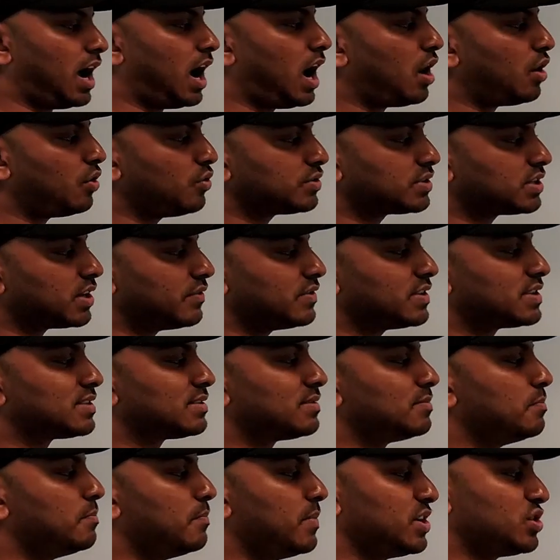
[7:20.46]
how service
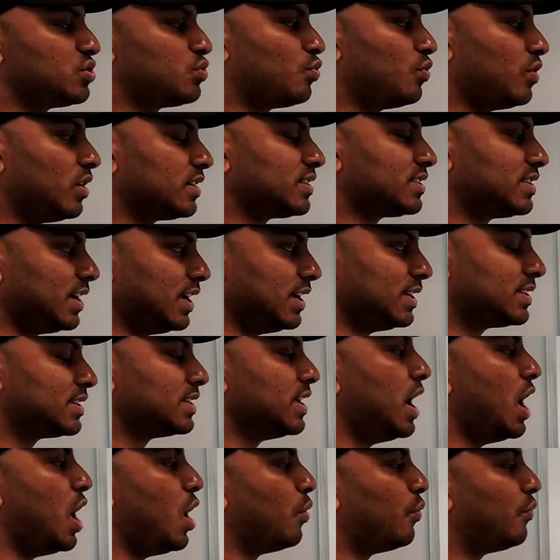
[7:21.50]
mesh works is
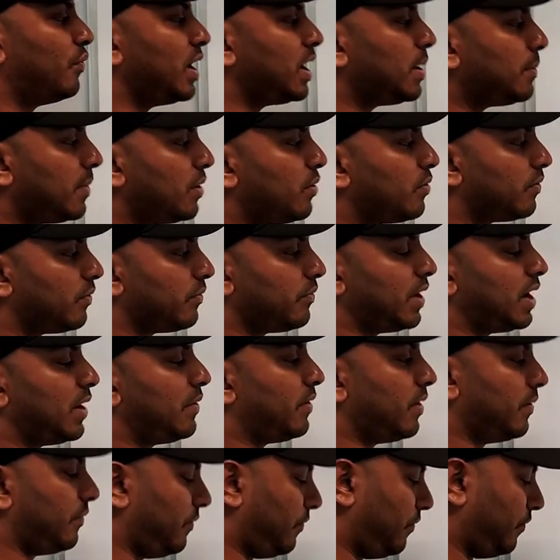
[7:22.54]
whenever,
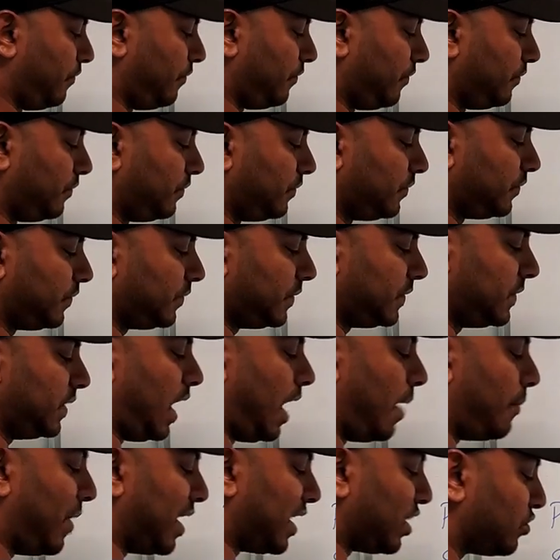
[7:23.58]
whenever
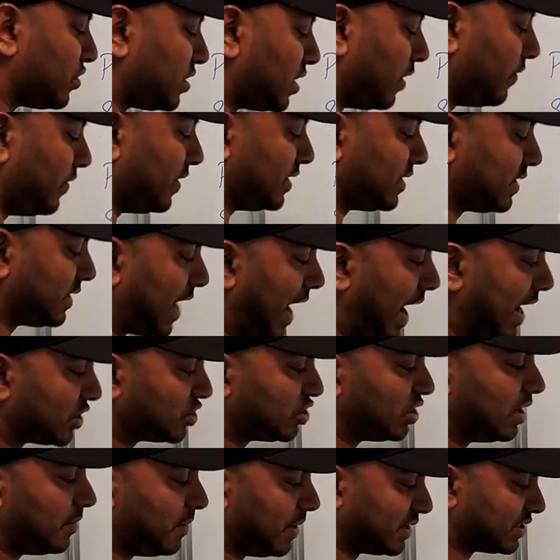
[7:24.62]
a microservice
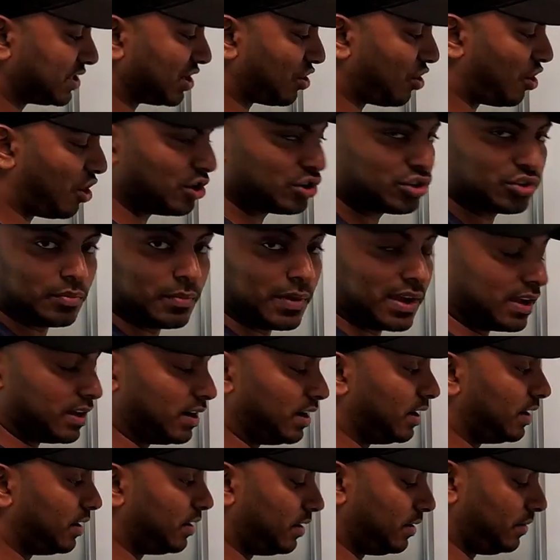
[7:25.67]
actually makes a call to my,
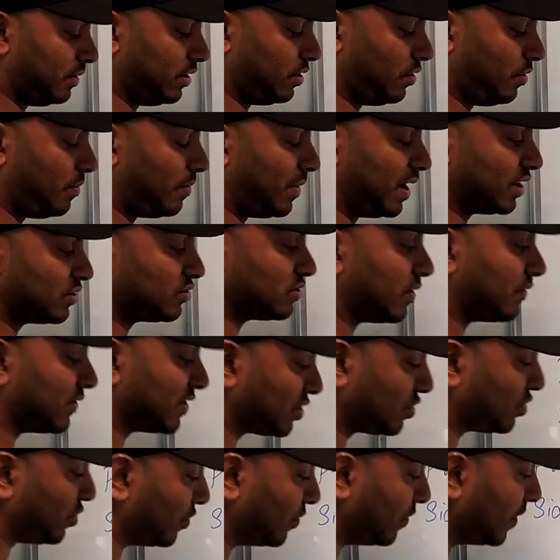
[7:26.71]
uh, you know, microservice
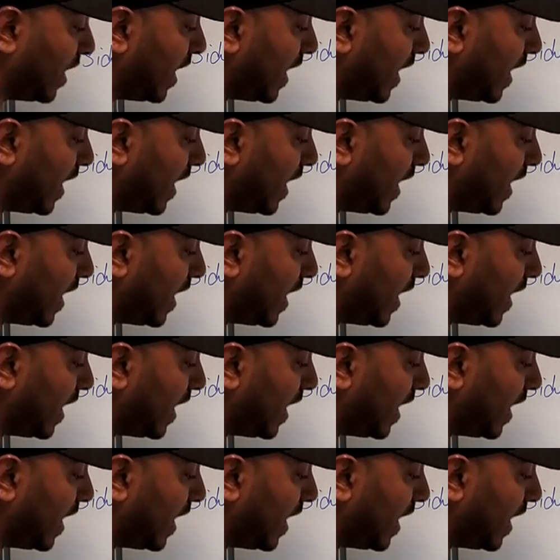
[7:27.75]
two,